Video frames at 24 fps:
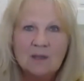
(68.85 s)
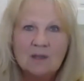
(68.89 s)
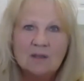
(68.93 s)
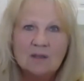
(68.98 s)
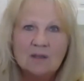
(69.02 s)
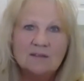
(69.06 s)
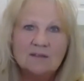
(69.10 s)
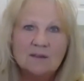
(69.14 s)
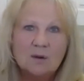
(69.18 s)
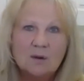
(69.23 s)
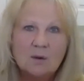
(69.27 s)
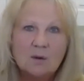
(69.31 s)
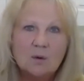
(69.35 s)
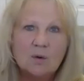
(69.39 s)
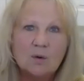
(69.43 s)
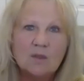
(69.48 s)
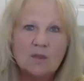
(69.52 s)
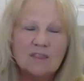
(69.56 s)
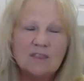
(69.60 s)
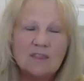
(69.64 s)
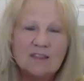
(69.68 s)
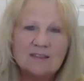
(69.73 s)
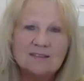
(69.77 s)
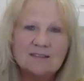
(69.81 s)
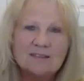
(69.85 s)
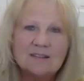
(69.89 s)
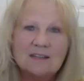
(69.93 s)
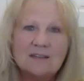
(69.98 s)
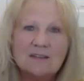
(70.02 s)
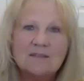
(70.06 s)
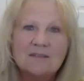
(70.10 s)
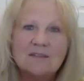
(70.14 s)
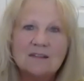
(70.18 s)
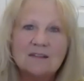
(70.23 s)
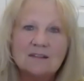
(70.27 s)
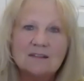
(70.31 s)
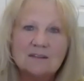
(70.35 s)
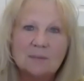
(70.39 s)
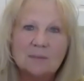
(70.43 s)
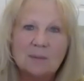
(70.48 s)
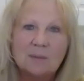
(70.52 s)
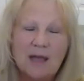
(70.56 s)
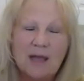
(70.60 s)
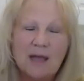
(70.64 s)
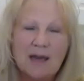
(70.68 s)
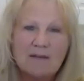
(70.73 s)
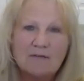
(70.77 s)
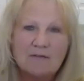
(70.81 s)
So this gives us a
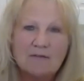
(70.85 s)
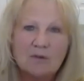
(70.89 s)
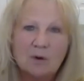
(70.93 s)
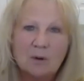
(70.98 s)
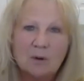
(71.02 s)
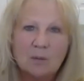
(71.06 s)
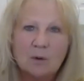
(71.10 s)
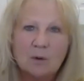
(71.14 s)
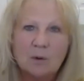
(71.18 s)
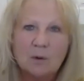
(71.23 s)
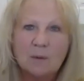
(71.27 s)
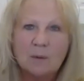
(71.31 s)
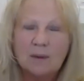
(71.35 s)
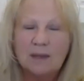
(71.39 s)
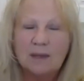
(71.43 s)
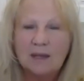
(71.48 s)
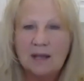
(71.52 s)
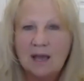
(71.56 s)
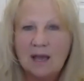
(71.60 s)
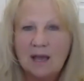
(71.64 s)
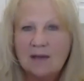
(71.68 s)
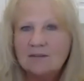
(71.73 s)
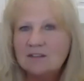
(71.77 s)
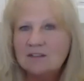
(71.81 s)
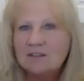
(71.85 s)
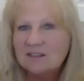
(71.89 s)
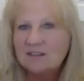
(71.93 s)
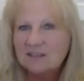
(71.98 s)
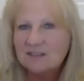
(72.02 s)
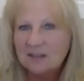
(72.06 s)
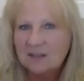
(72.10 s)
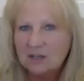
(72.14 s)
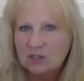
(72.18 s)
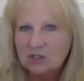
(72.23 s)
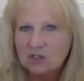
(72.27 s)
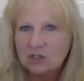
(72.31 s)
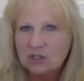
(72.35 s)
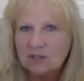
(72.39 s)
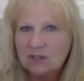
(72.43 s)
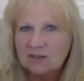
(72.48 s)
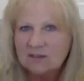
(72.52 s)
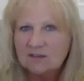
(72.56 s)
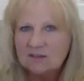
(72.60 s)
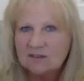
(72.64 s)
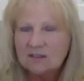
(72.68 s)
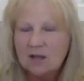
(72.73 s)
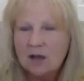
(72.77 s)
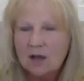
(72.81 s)
platform where we can have
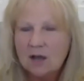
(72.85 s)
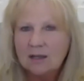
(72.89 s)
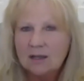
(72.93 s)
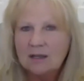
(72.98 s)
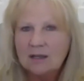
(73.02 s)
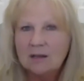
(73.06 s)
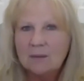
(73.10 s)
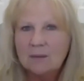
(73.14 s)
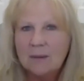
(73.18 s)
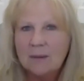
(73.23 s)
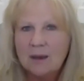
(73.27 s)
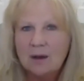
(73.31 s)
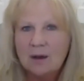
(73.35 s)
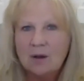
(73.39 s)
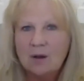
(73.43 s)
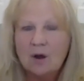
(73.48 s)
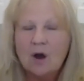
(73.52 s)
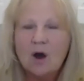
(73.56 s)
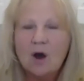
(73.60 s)
discussions talking about